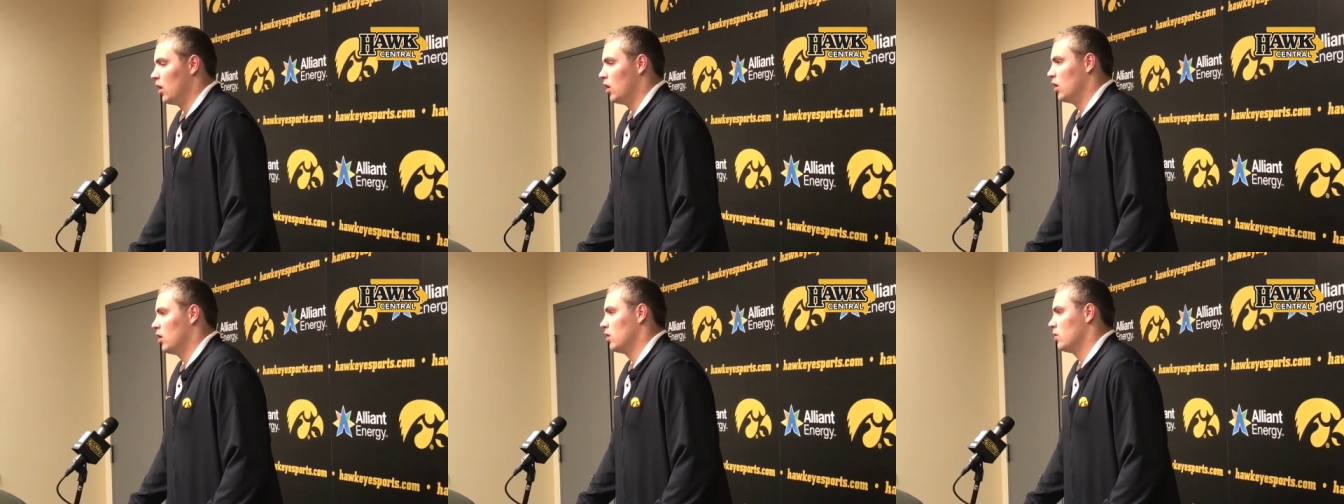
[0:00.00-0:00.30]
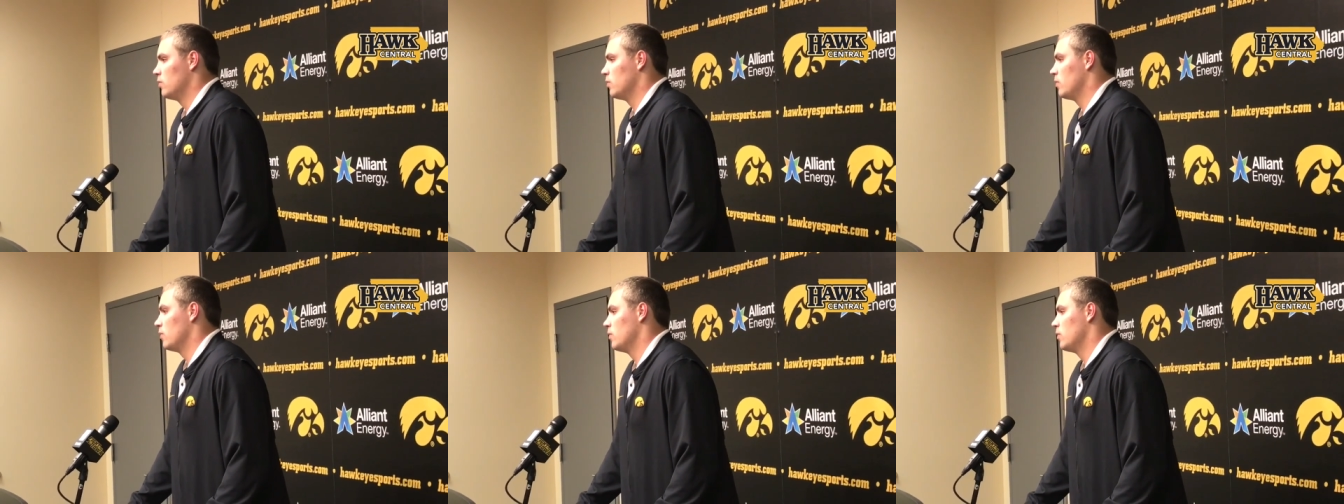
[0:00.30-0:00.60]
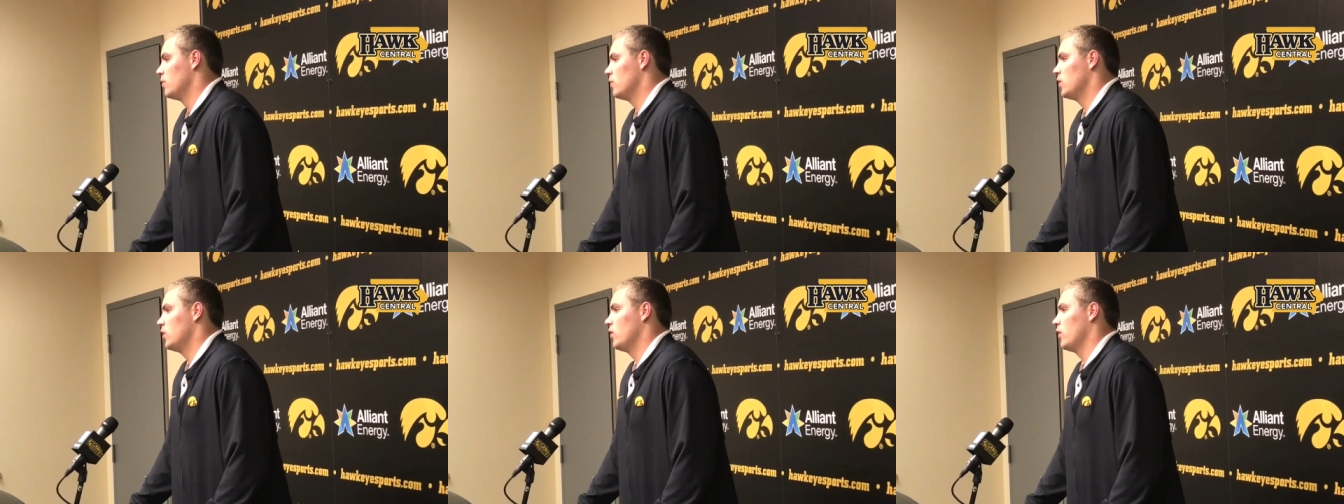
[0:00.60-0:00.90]
Um,
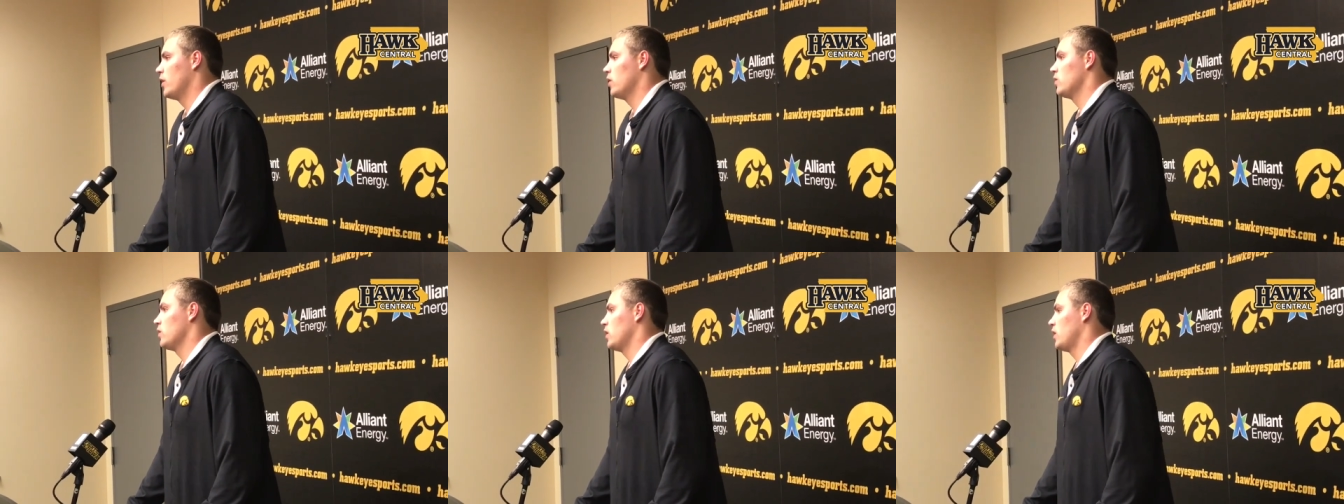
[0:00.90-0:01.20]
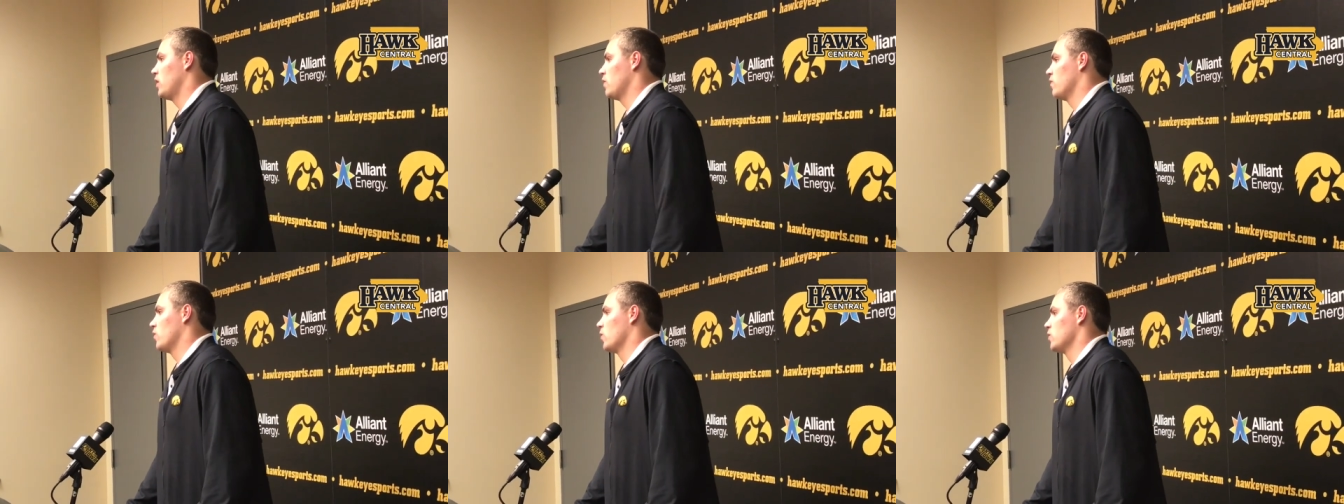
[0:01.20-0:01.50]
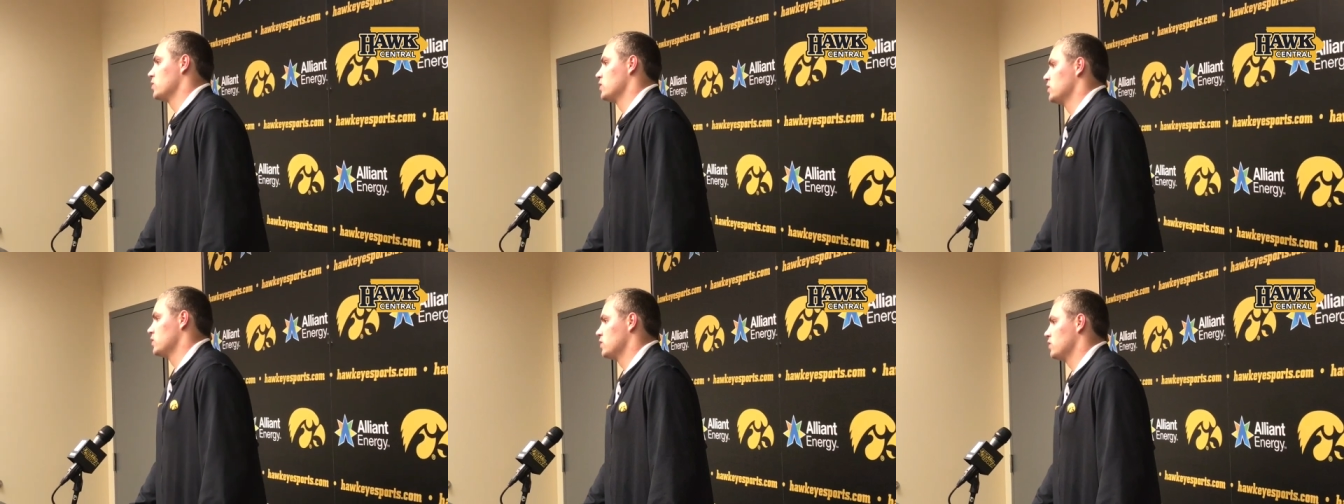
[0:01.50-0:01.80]
You know, I don't think it
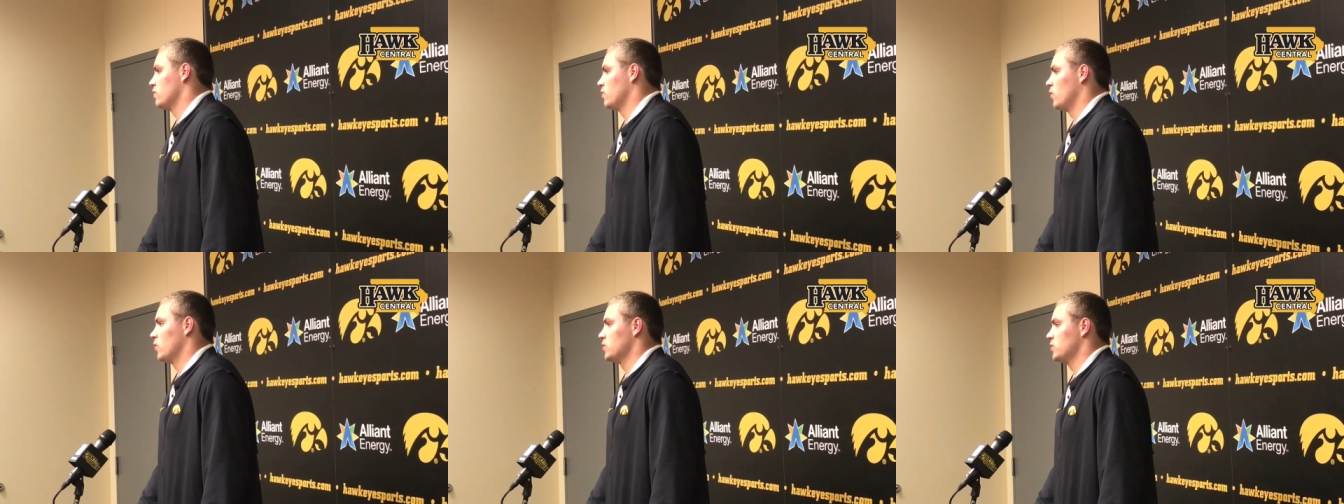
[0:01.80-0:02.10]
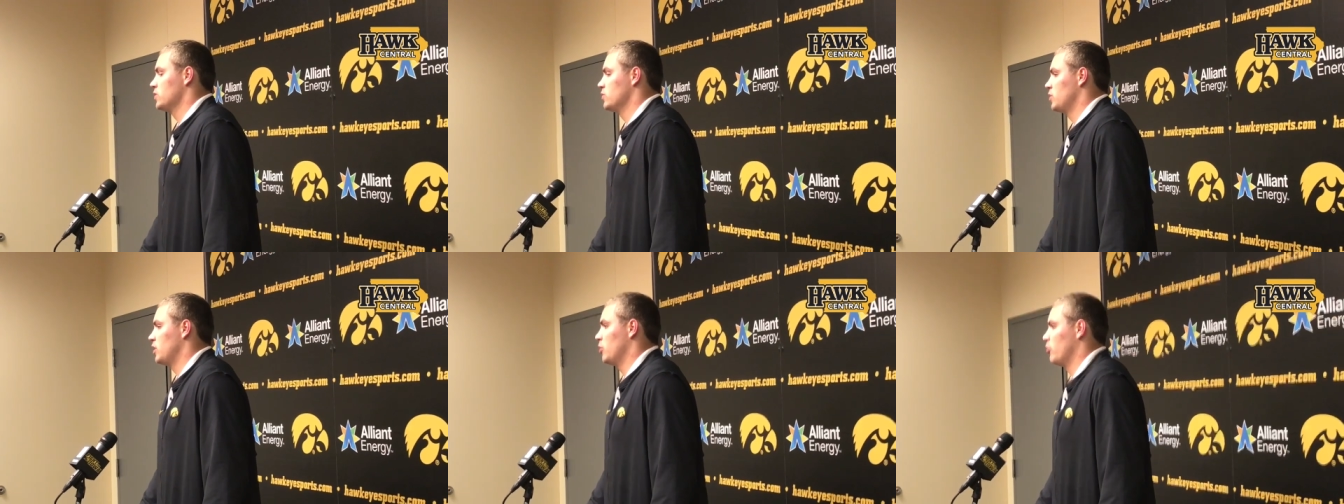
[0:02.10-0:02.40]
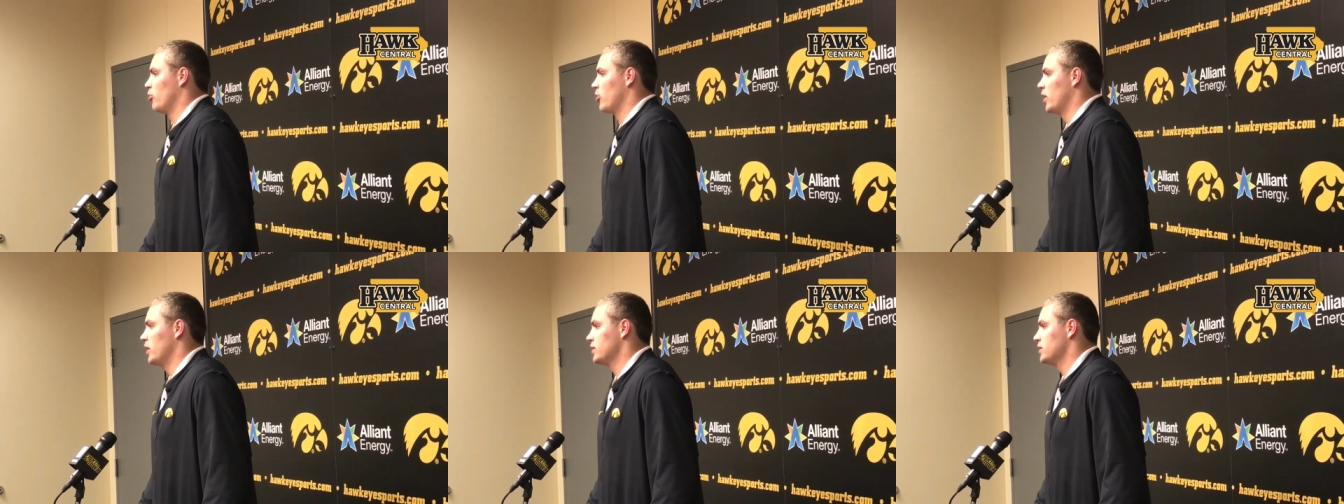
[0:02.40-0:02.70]
forces forces me
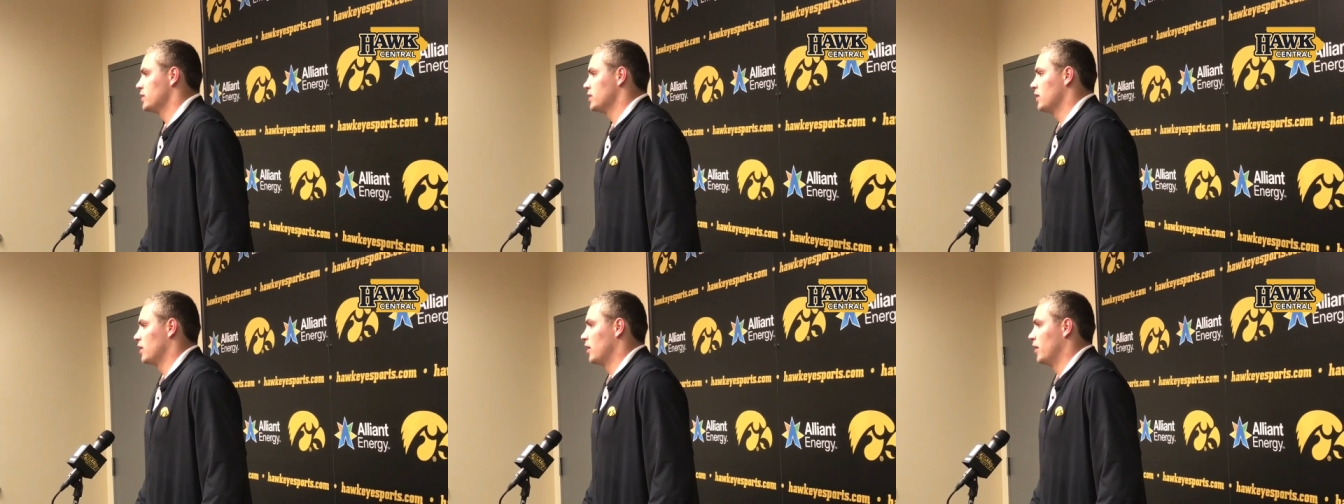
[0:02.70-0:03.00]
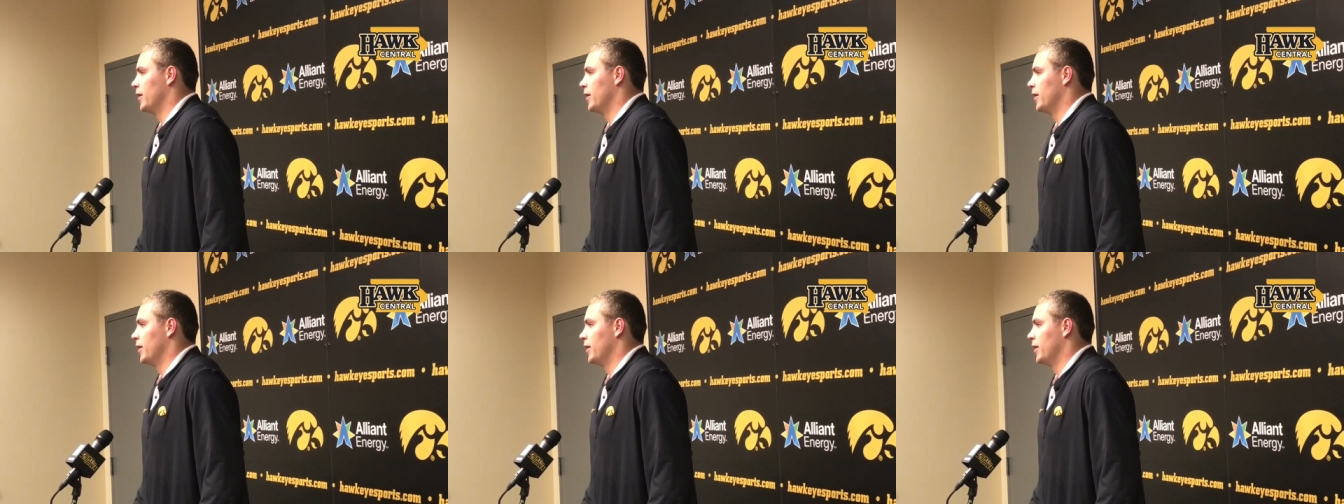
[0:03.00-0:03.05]
to press.